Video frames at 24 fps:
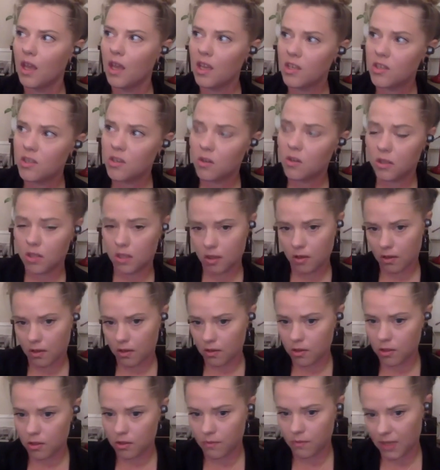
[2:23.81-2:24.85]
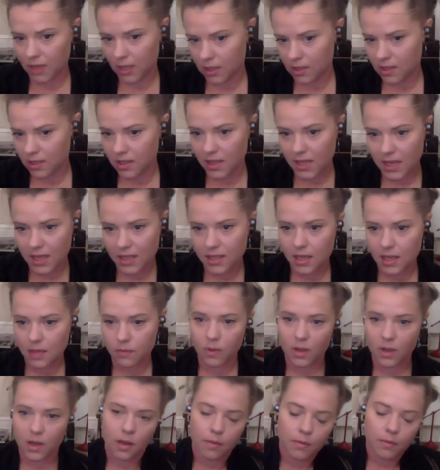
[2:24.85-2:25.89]
started talking to the riggers, and they said,
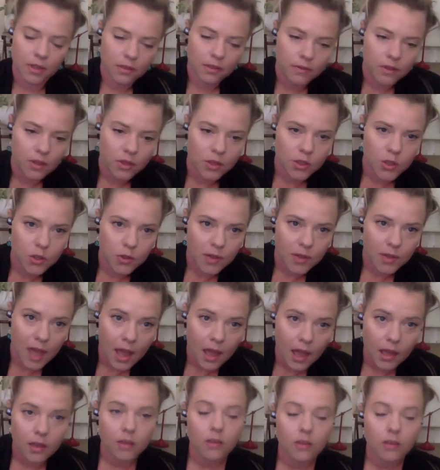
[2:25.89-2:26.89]
well, I mean, if you could do that,